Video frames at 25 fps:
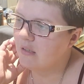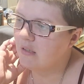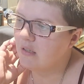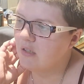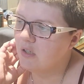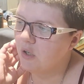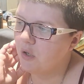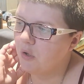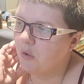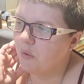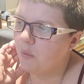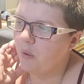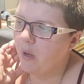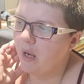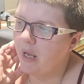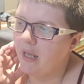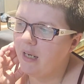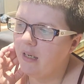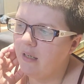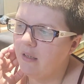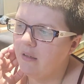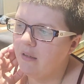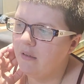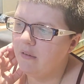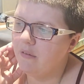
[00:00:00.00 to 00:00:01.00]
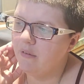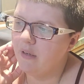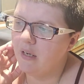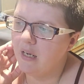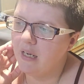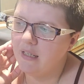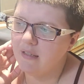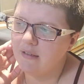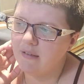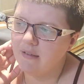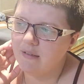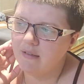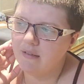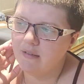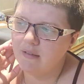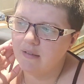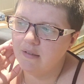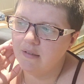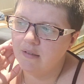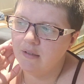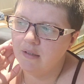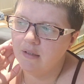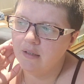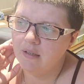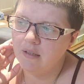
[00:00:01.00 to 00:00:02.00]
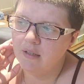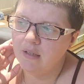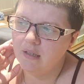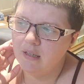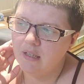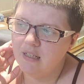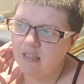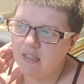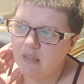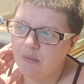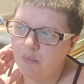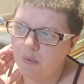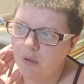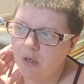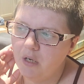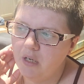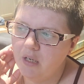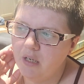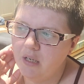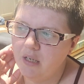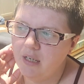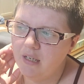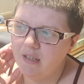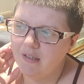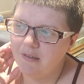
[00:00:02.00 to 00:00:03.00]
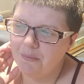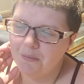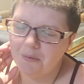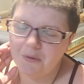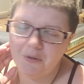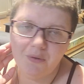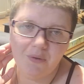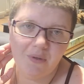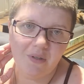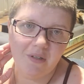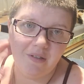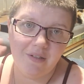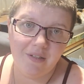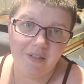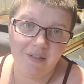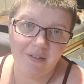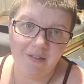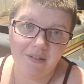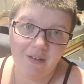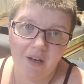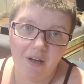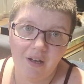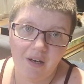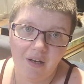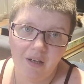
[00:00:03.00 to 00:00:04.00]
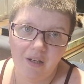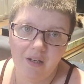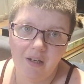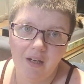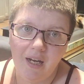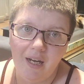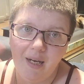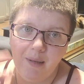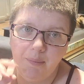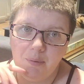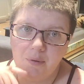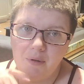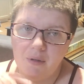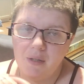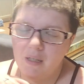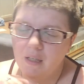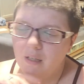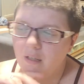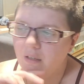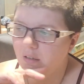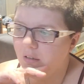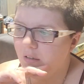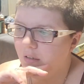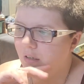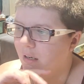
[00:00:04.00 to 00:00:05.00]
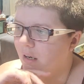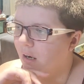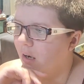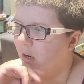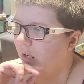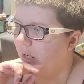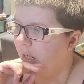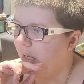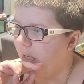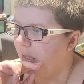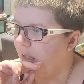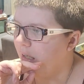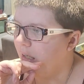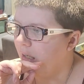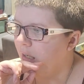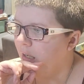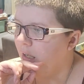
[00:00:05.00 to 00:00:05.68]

So, and it's this one is blue because it's got a hyperlink on it.